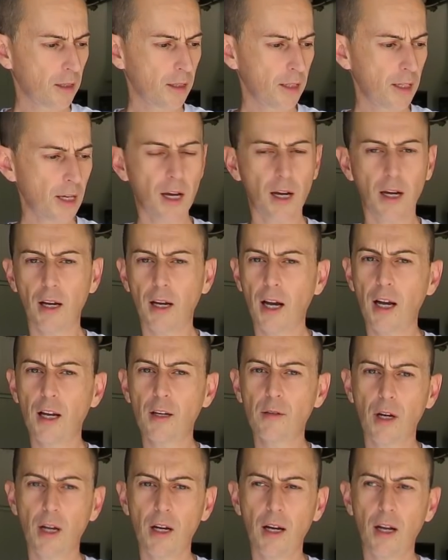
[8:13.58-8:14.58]
yeah,
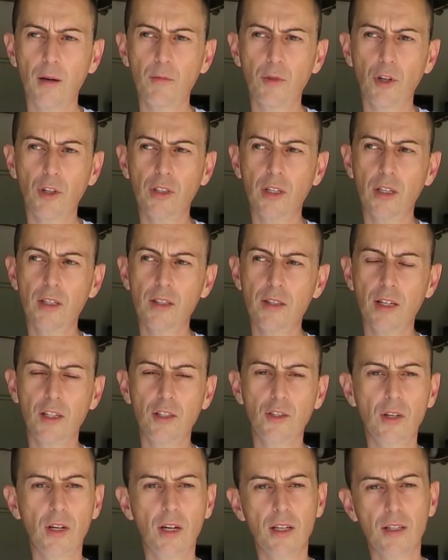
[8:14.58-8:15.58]
I'm not going to tell
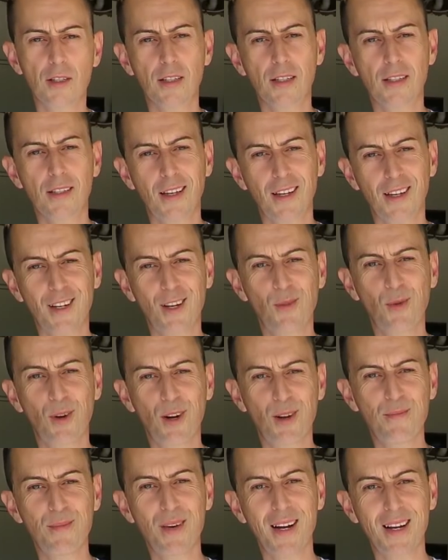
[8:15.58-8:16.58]
you guys exactly what
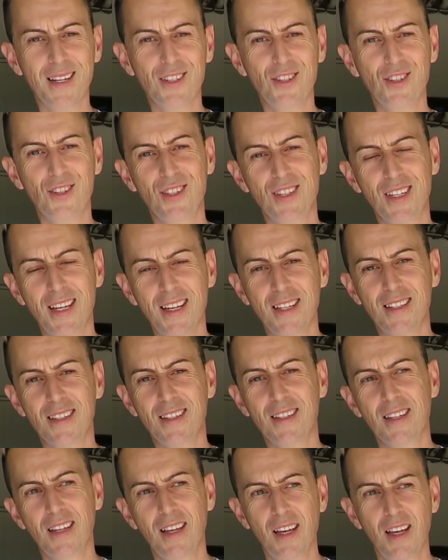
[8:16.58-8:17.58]
I'm buying just yet.
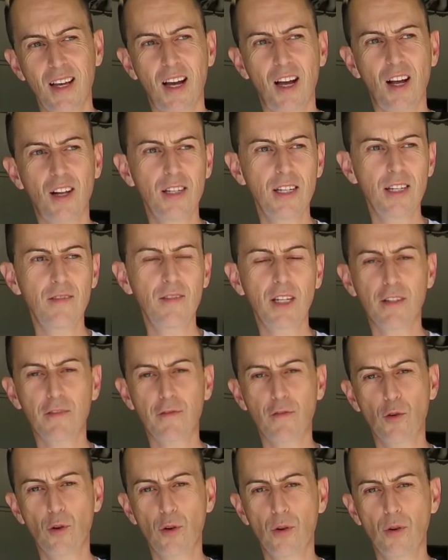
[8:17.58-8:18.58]
I'll leave that
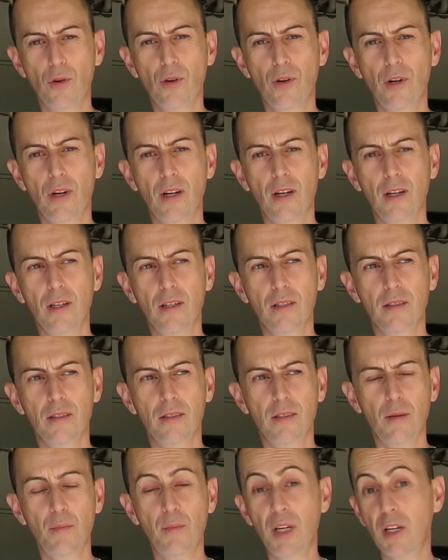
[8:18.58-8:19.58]
for
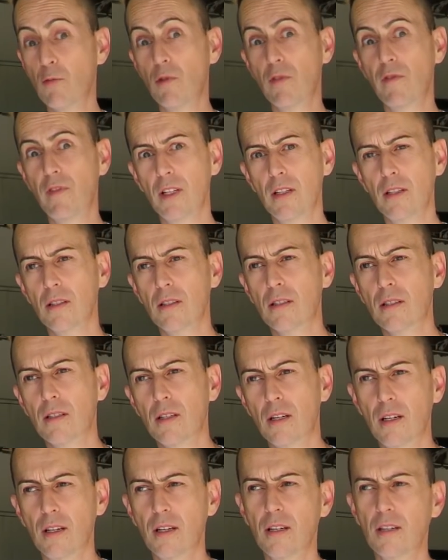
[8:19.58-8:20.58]
a big reveal.
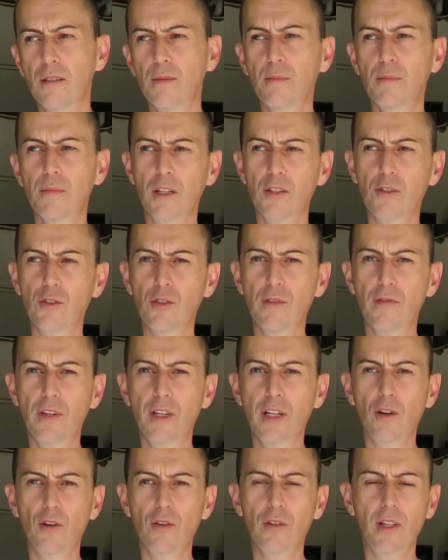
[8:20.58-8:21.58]
I'll do a
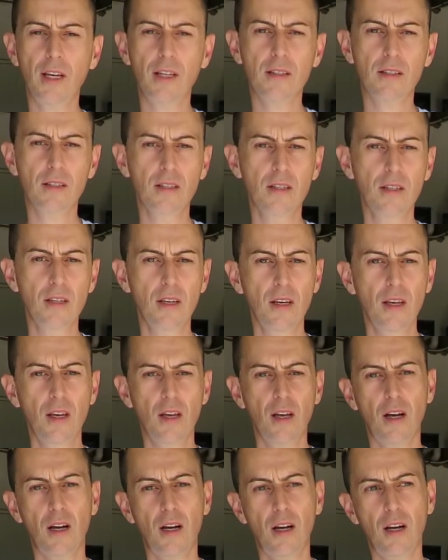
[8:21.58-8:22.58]
video on that.
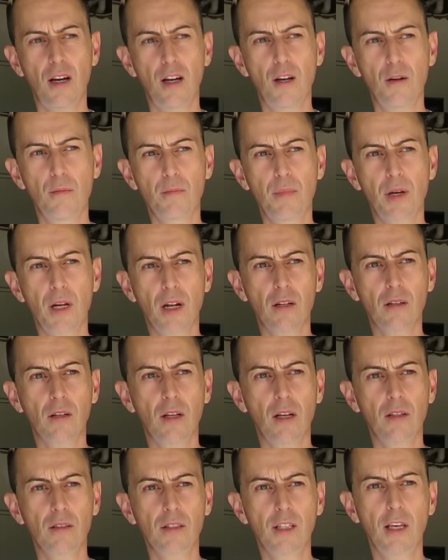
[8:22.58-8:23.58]
But
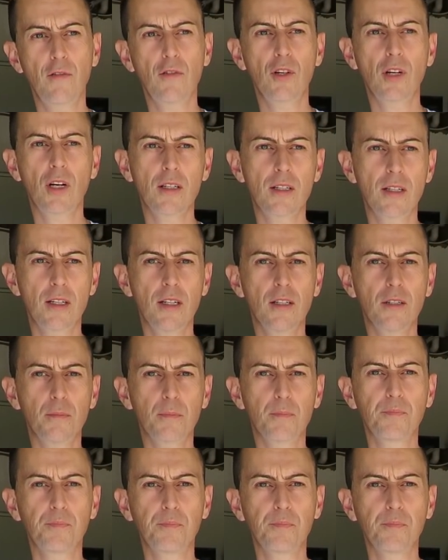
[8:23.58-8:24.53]
I'll give you an idea.